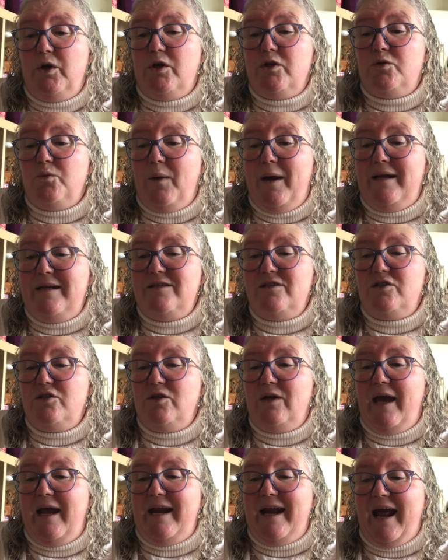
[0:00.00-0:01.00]
as well as to
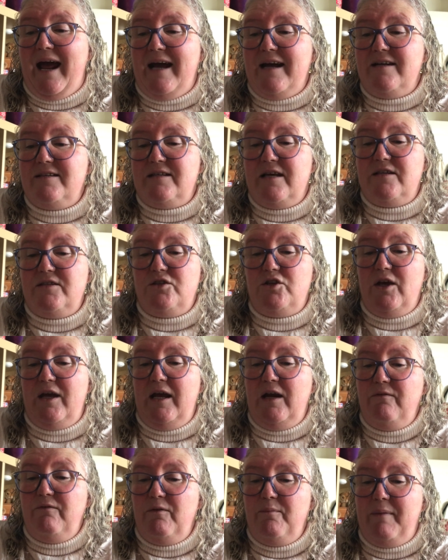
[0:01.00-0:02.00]
gain access to
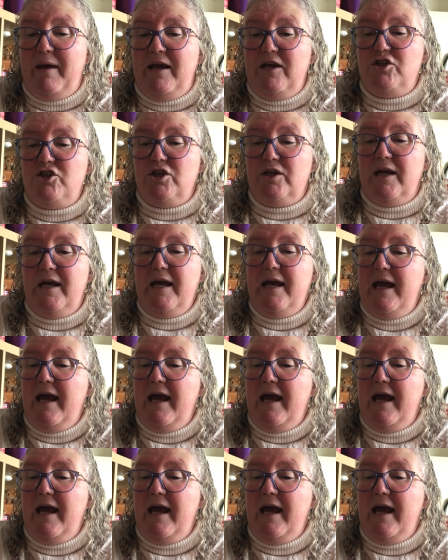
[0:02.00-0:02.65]
information